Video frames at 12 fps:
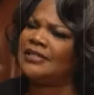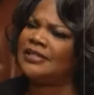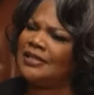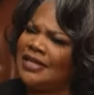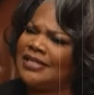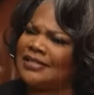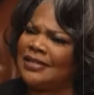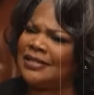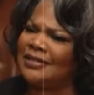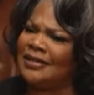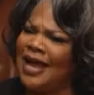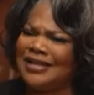I said,
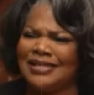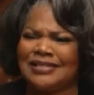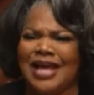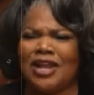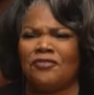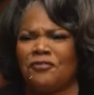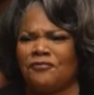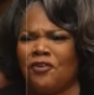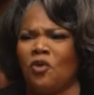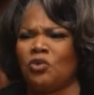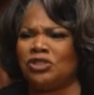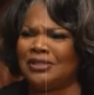listen, I just got off the
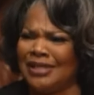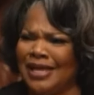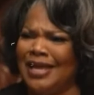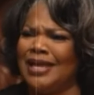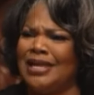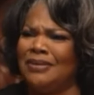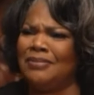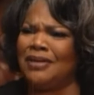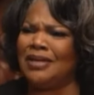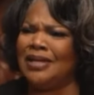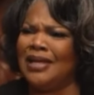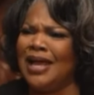phone with your team,